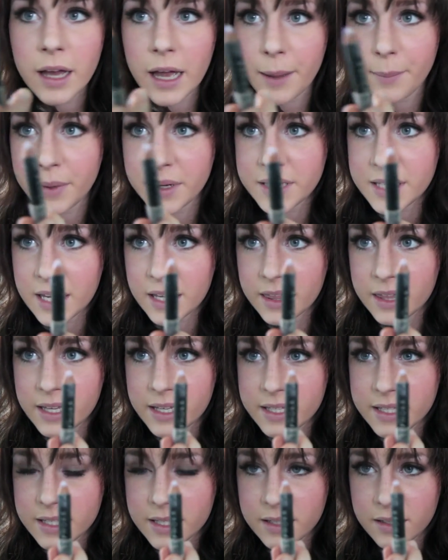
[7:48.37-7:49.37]
I'm gonna take
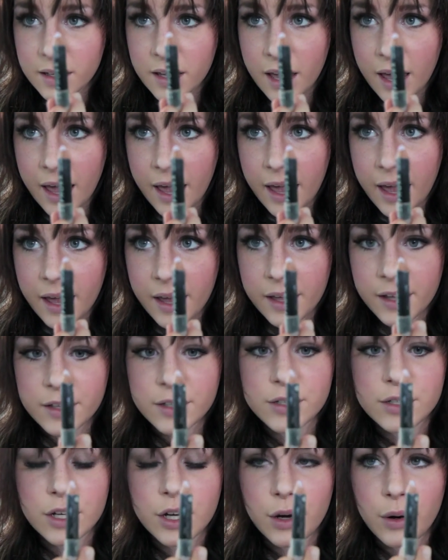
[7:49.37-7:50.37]
this
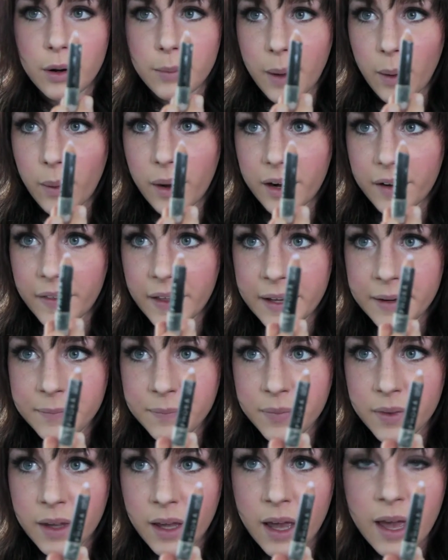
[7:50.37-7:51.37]
and go on my
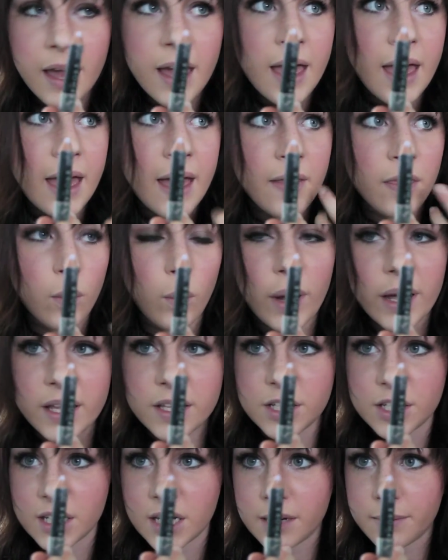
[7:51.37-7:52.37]
waterline, and the white
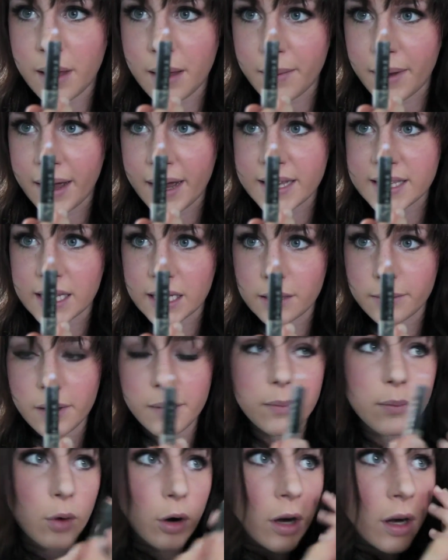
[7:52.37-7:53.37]
is just gonna make my eyes a little
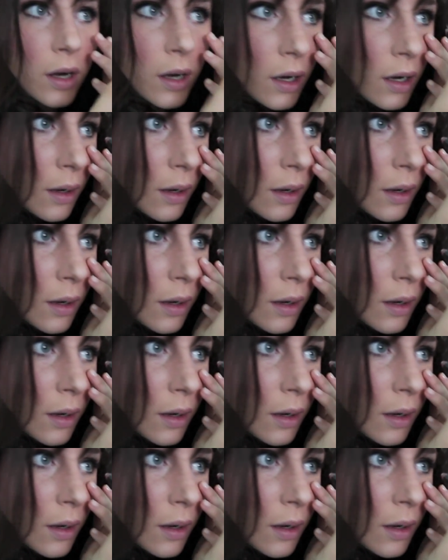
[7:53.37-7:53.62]
bit more.